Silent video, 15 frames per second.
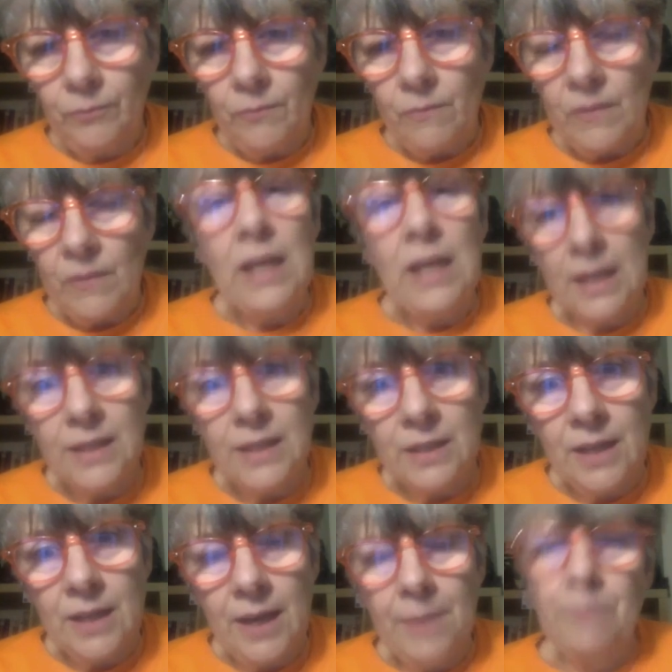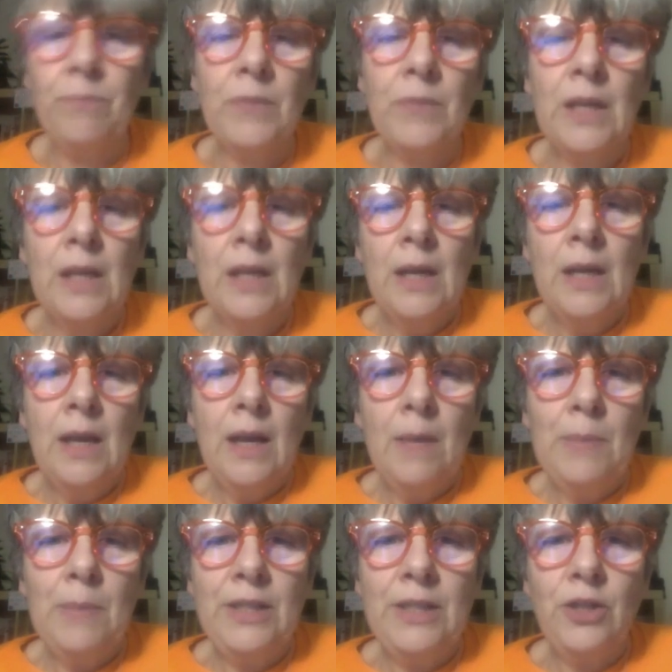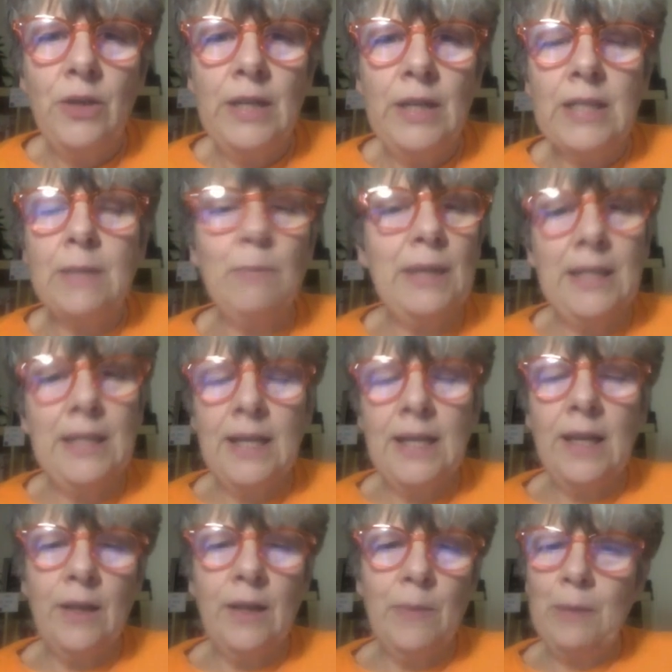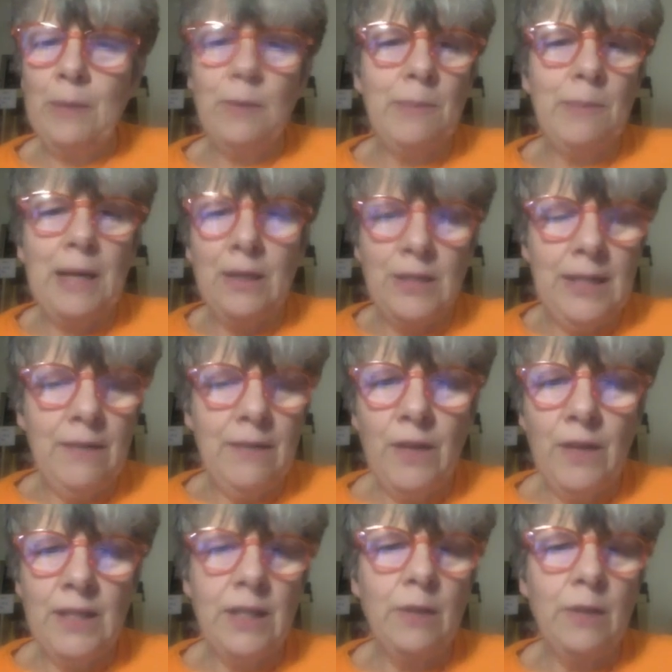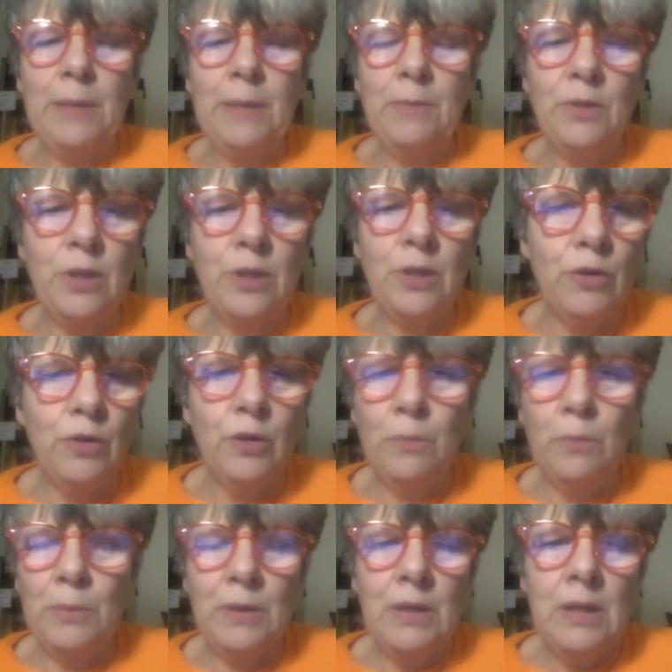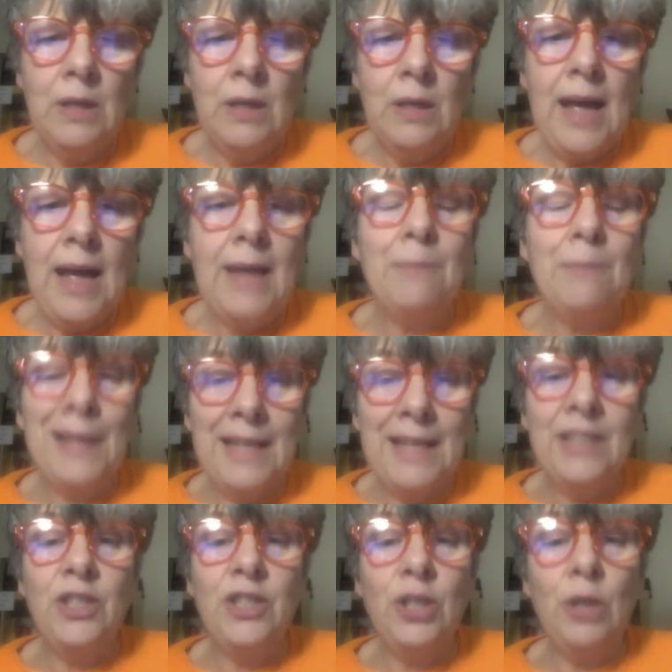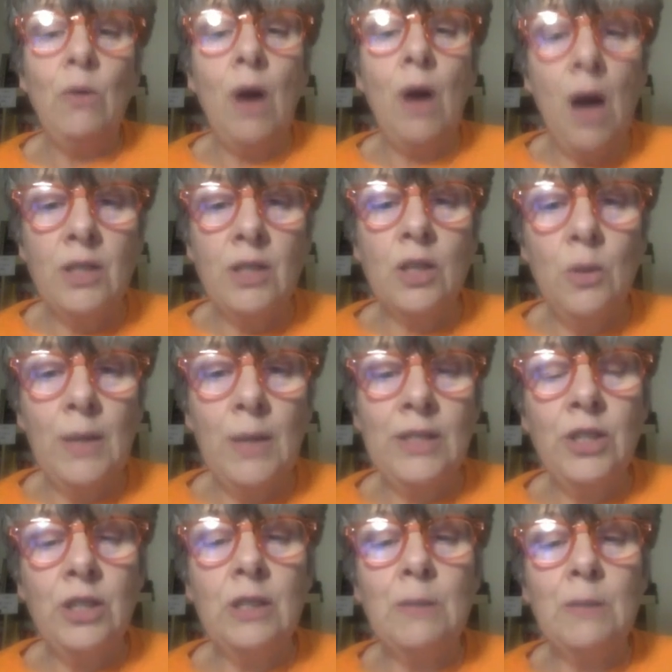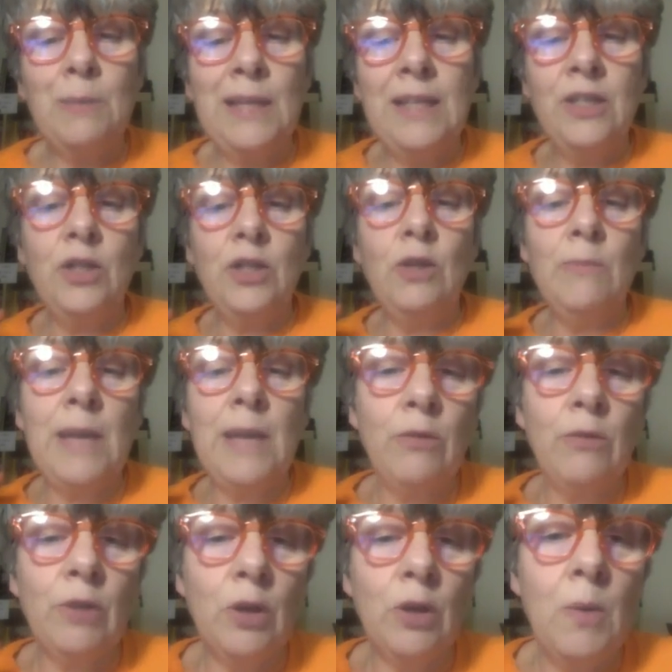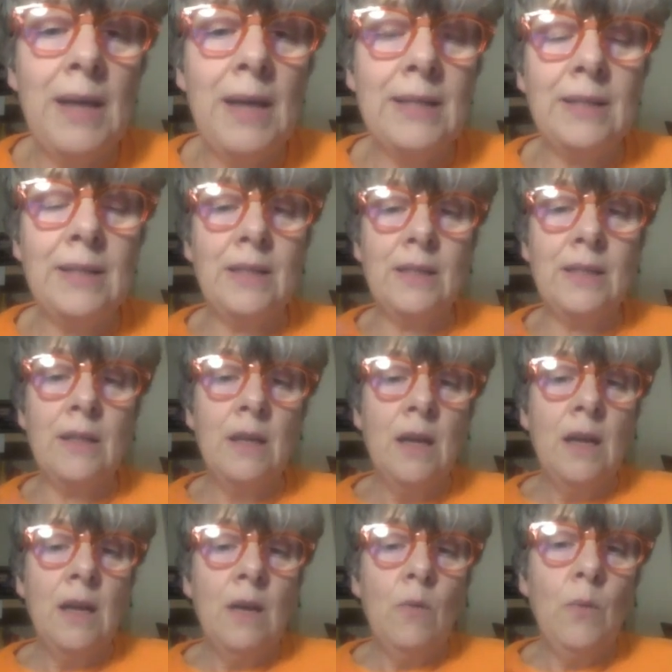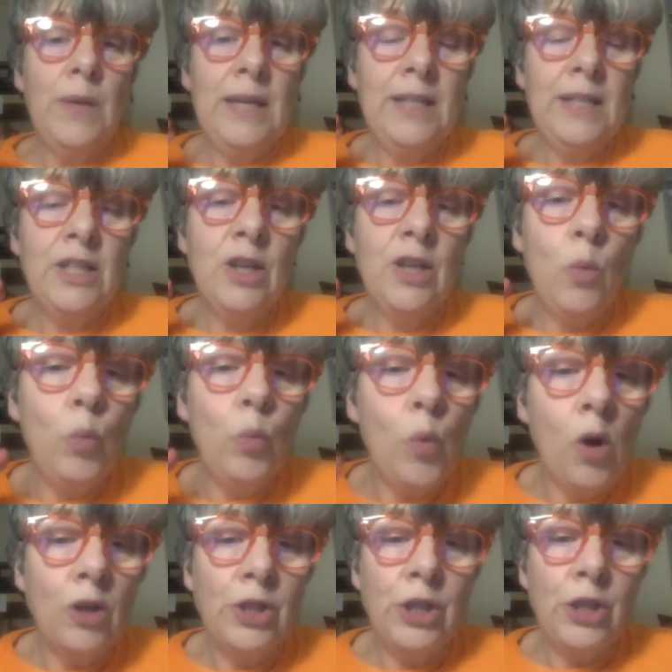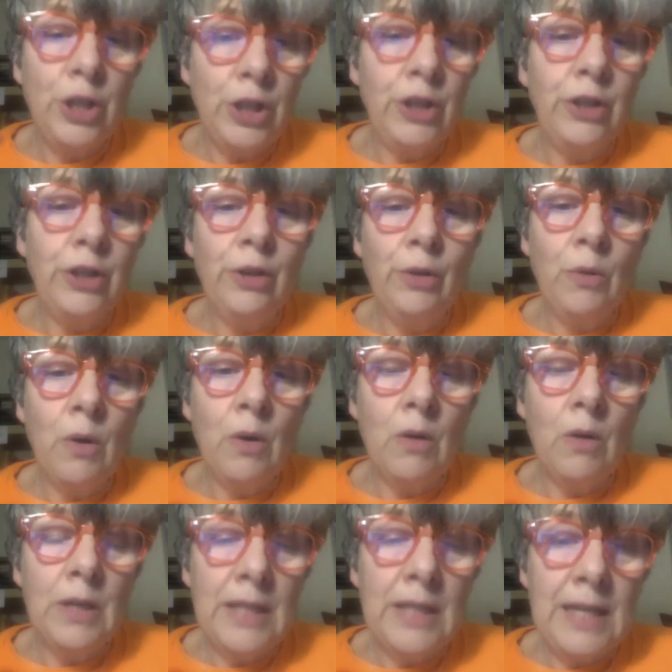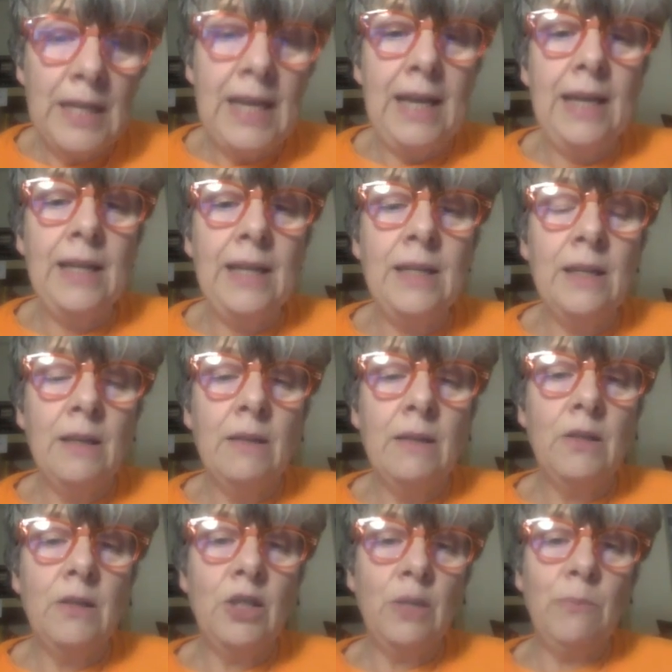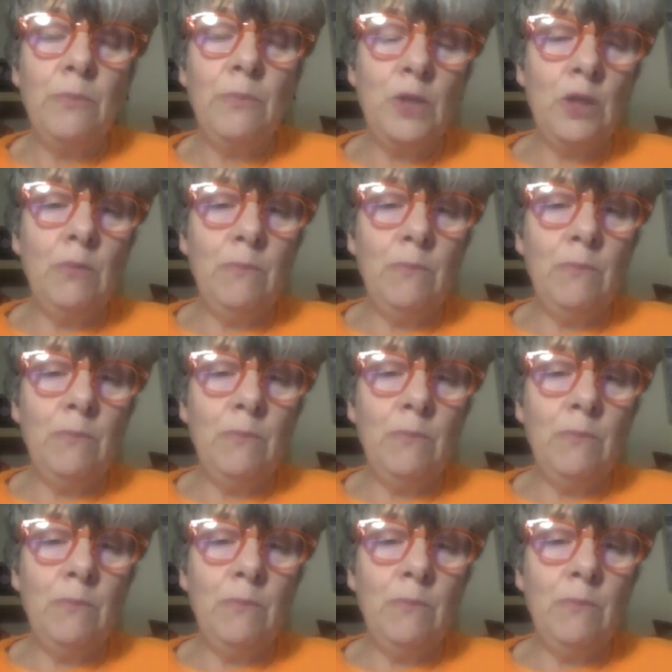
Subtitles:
London time. Please join us and please tell other people about it. Invite other people to the group. And please do ask questions. Please do make requests. We need to know what you need to